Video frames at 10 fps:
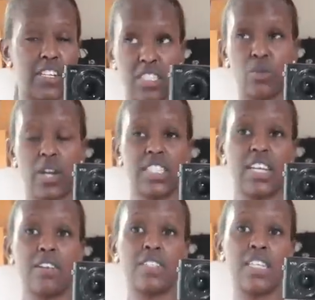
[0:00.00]
first
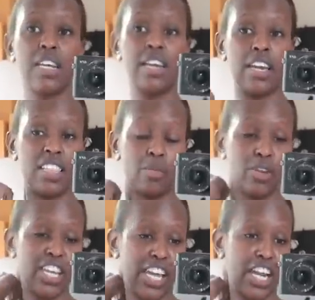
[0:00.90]
worked out in the
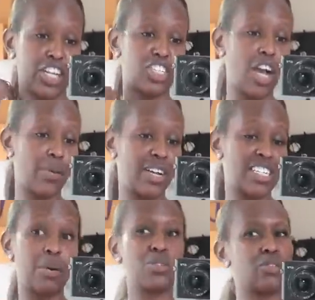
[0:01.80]
morning and I
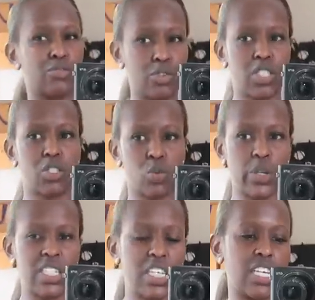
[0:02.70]
showered, I was of course
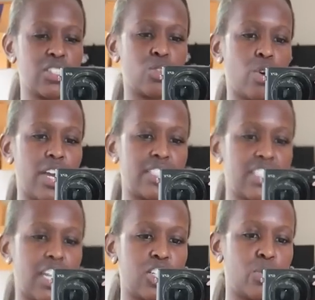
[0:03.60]
sweating, and so I
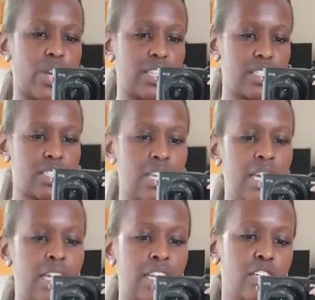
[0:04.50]
decided to wear this
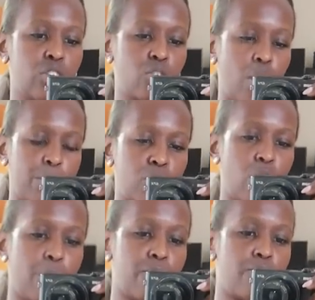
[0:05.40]
little crop
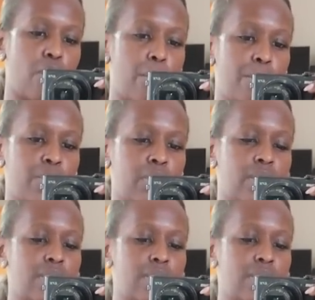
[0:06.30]
top from